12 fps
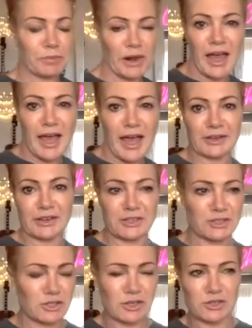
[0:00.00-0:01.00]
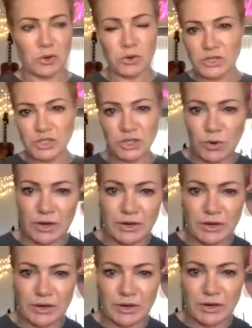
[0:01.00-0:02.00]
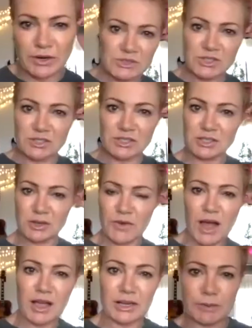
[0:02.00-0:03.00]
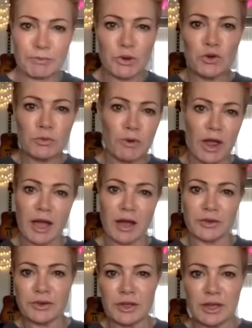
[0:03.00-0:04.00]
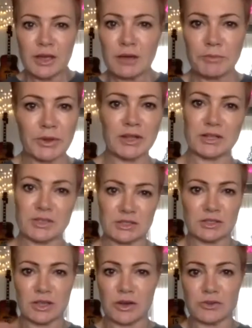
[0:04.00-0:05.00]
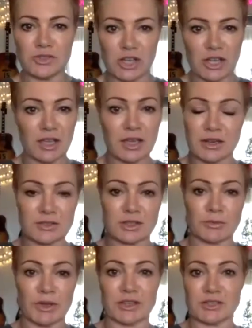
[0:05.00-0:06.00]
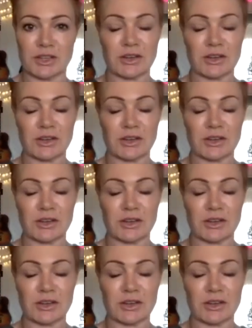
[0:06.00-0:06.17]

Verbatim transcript: black, and I had a tortoiseshell one. That one's just this sort of ugly poo brown, but it's the OG and it's the best.